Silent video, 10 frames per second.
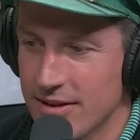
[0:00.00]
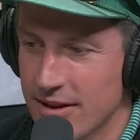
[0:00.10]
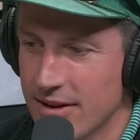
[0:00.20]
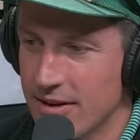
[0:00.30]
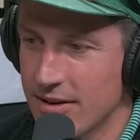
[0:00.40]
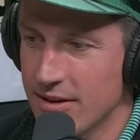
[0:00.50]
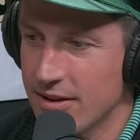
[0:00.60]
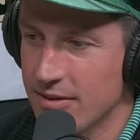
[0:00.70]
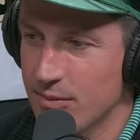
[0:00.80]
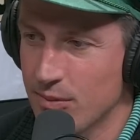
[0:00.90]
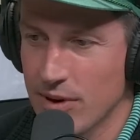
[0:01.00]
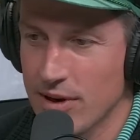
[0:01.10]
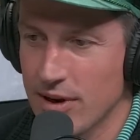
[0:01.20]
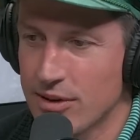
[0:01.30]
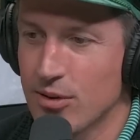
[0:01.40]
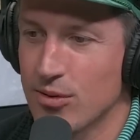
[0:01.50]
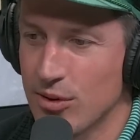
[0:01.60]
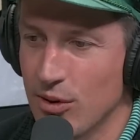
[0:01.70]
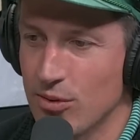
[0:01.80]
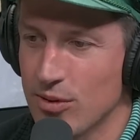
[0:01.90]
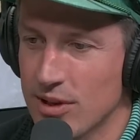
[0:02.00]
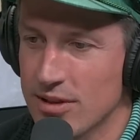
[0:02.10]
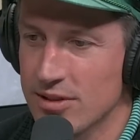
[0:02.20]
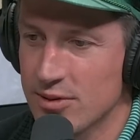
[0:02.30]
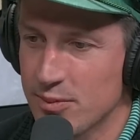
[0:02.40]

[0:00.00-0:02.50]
and I don't know this,